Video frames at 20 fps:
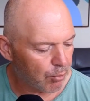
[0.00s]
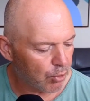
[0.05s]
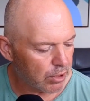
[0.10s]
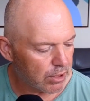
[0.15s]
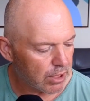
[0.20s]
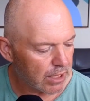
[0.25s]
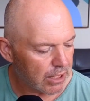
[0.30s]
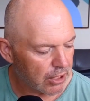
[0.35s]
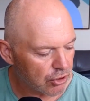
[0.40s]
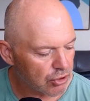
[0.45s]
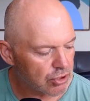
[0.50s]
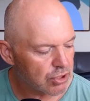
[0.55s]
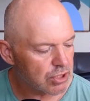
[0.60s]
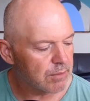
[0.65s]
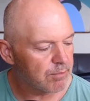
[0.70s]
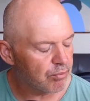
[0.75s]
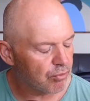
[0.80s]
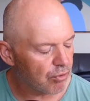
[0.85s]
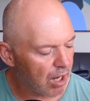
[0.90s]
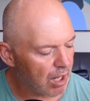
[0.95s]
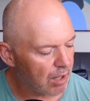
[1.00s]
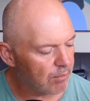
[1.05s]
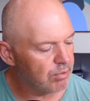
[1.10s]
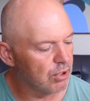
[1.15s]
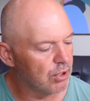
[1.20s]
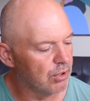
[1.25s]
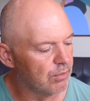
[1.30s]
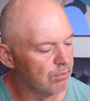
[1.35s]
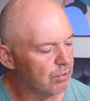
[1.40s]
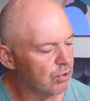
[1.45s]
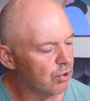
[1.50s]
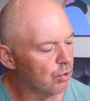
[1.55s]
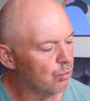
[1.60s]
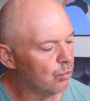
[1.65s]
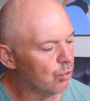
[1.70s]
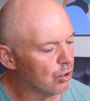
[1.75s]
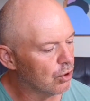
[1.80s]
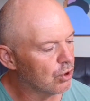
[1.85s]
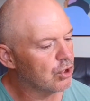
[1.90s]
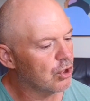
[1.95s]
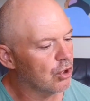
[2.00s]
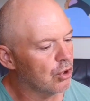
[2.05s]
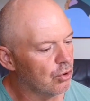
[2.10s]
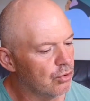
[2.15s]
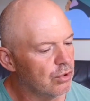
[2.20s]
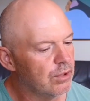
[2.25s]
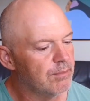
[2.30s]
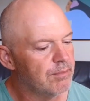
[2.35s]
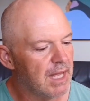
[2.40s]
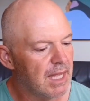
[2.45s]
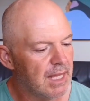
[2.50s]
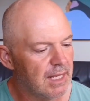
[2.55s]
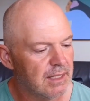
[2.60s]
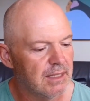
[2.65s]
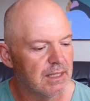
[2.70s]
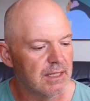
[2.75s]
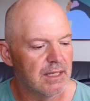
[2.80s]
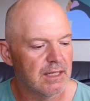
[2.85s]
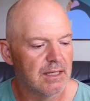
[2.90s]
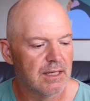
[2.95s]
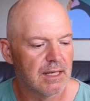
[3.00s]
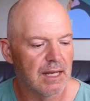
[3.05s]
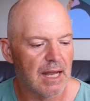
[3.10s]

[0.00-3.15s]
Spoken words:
here's the problem. The word codependent